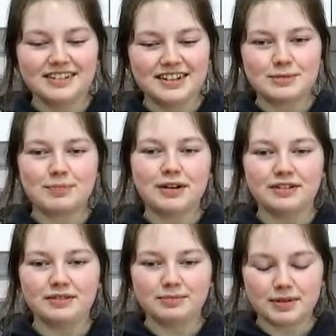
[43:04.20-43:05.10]
it's
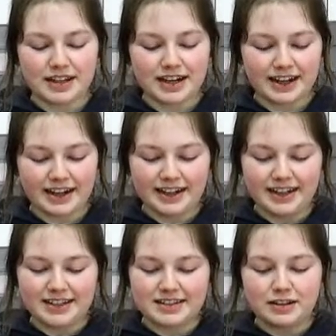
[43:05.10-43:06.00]
burnt. But then again, he
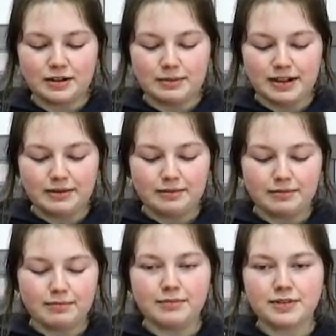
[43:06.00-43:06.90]
has certainly
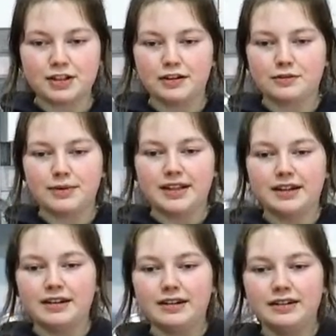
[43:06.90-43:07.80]
served me
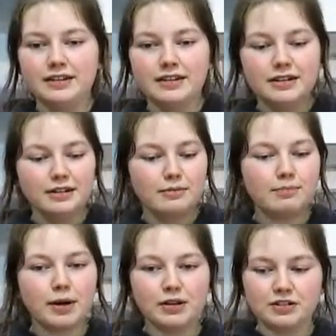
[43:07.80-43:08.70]

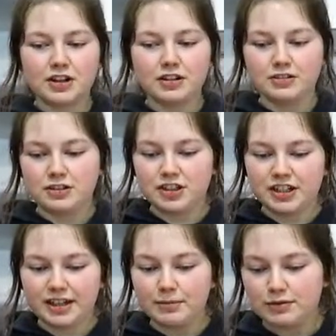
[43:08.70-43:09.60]
burnt Hunter's
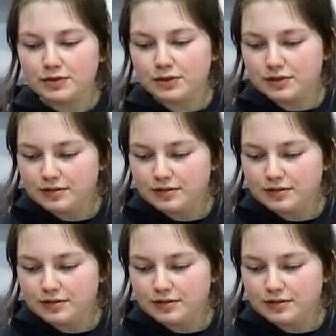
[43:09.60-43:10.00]
chicken before.